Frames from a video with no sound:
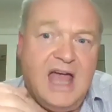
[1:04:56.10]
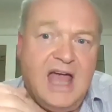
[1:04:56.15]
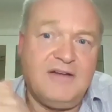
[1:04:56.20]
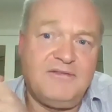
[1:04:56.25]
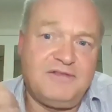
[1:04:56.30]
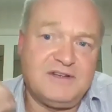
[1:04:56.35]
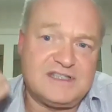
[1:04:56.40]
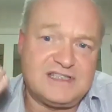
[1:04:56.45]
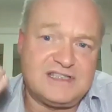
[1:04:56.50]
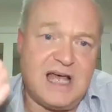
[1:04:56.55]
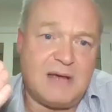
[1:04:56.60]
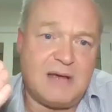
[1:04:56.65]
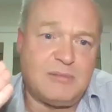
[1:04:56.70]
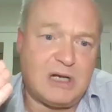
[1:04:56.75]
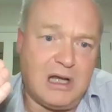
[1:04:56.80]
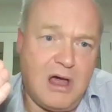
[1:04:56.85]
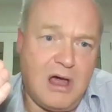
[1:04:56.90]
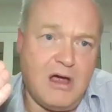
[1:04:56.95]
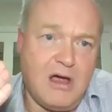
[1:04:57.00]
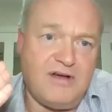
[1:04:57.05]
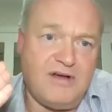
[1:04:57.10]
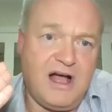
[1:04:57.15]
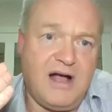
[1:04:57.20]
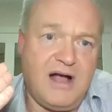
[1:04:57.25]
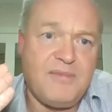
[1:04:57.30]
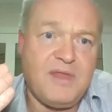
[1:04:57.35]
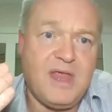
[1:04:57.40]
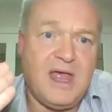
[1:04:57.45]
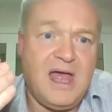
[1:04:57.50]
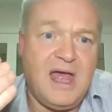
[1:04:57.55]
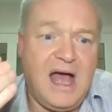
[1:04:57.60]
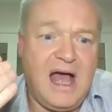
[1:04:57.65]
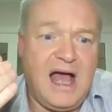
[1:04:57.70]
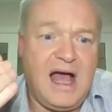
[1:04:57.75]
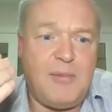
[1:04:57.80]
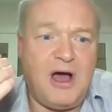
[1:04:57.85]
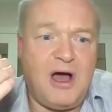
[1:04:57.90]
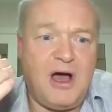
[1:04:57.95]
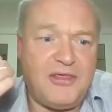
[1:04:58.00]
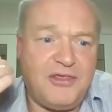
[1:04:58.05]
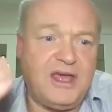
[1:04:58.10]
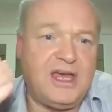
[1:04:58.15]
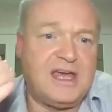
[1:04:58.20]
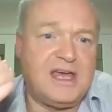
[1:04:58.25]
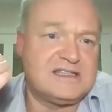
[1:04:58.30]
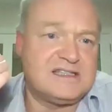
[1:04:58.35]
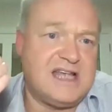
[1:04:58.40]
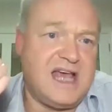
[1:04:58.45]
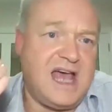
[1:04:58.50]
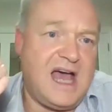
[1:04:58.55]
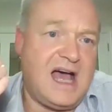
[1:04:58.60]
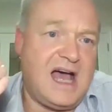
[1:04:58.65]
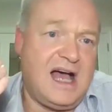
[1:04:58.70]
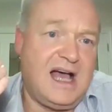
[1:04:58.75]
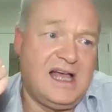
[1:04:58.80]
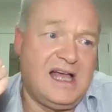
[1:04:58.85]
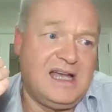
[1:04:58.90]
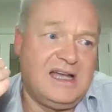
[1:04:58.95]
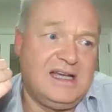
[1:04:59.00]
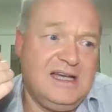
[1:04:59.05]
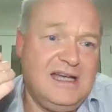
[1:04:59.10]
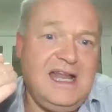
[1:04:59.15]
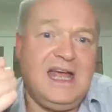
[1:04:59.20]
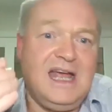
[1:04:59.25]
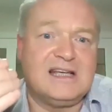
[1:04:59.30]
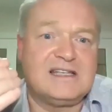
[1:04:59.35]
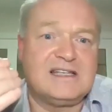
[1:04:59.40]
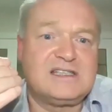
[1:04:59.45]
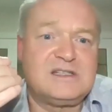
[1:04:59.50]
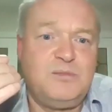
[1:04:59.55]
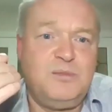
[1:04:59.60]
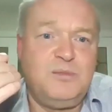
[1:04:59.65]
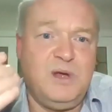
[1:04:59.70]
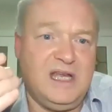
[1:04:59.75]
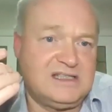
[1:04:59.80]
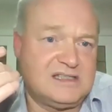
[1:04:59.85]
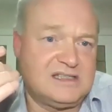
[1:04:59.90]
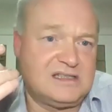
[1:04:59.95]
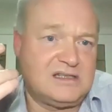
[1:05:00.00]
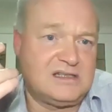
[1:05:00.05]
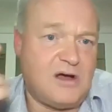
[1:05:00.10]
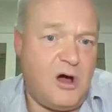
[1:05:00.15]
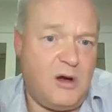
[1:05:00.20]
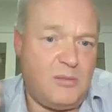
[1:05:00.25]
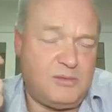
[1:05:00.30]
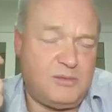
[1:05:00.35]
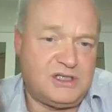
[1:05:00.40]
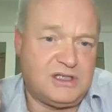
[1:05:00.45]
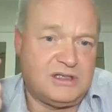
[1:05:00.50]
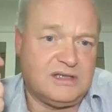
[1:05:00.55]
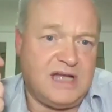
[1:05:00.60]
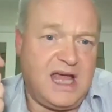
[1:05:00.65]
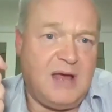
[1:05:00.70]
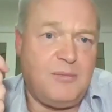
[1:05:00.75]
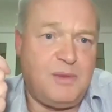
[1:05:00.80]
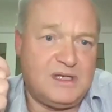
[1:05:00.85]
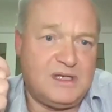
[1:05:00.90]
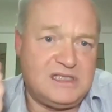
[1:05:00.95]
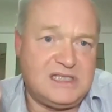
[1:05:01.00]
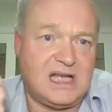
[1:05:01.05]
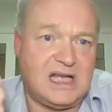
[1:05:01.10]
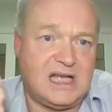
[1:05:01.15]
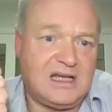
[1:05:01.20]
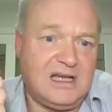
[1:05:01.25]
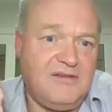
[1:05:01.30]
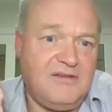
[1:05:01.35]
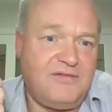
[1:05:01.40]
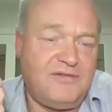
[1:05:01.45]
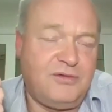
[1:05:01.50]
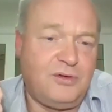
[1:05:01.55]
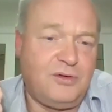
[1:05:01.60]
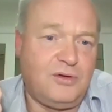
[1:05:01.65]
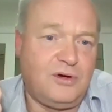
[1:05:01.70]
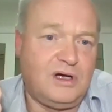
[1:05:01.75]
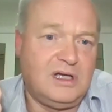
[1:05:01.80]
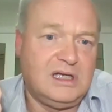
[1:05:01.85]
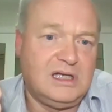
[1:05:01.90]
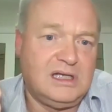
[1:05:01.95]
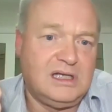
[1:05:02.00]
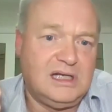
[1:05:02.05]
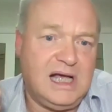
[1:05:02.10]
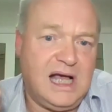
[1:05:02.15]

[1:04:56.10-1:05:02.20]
And for subclover, I think it's our next best option, and particularly for